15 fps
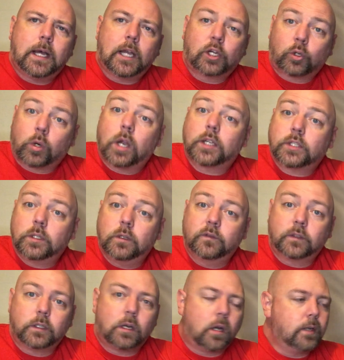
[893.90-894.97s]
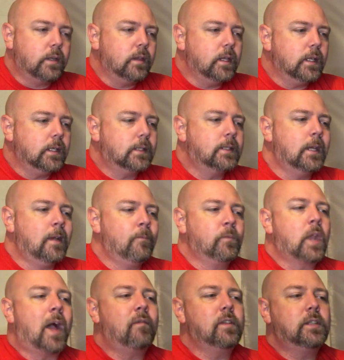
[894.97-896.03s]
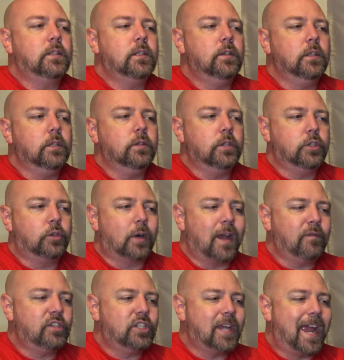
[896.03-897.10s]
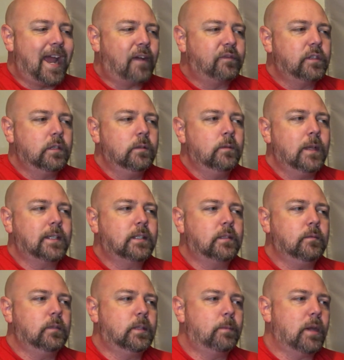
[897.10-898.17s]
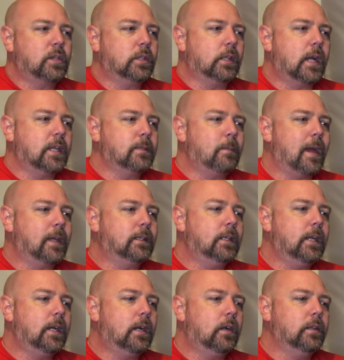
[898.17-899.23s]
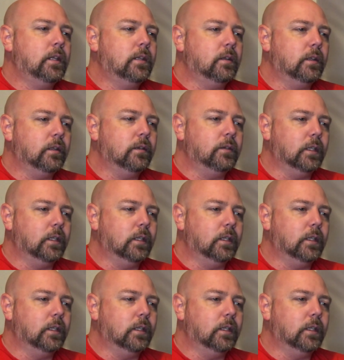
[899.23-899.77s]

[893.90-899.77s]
cross over onto this. Obviously, the drive shaft, that's specialized back there, and then the